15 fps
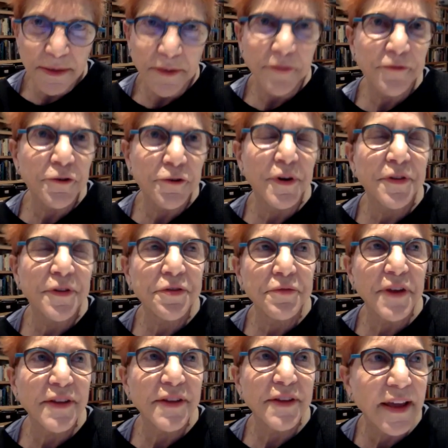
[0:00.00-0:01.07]
for a
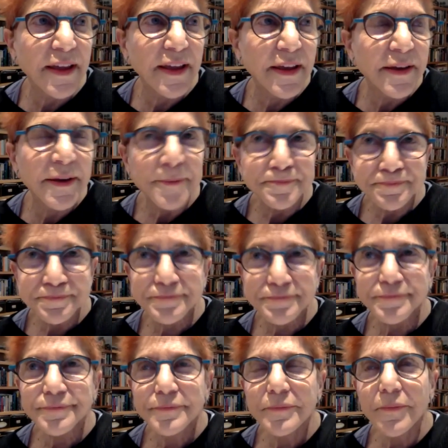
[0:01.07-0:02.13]
3-day gig,
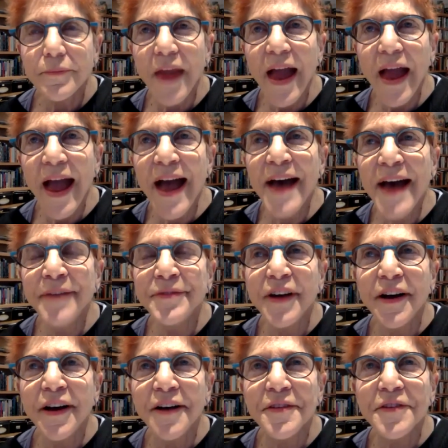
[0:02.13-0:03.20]
and
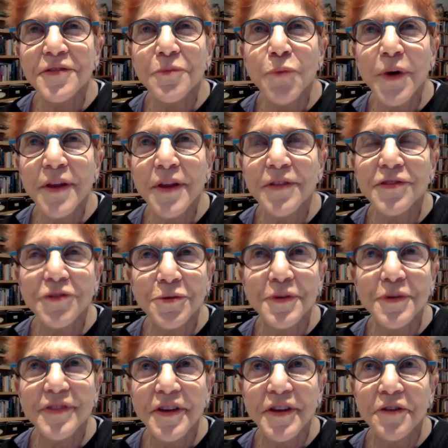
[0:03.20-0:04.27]
one of the
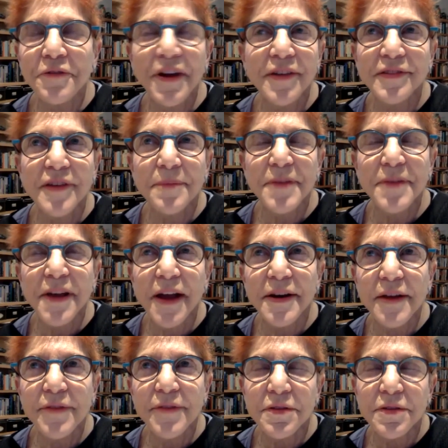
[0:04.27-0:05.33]
students there raised something I
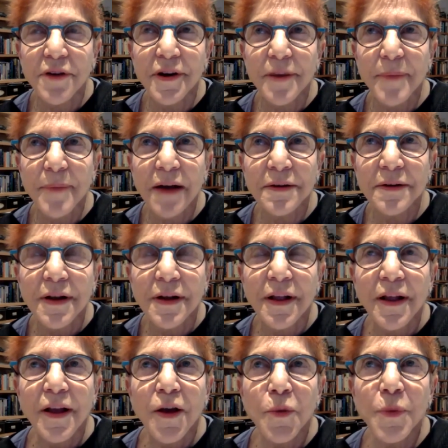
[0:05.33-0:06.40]
never thought about,
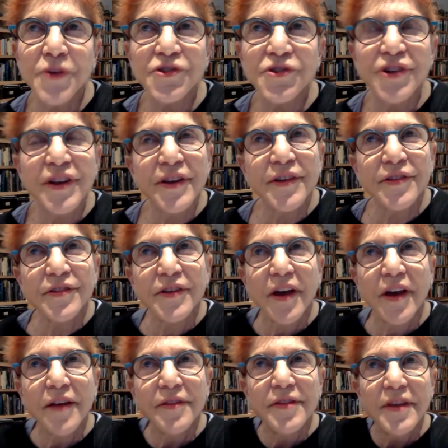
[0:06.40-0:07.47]
which is
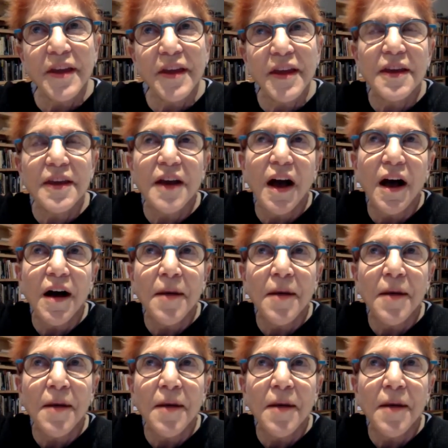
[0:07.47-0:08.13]
the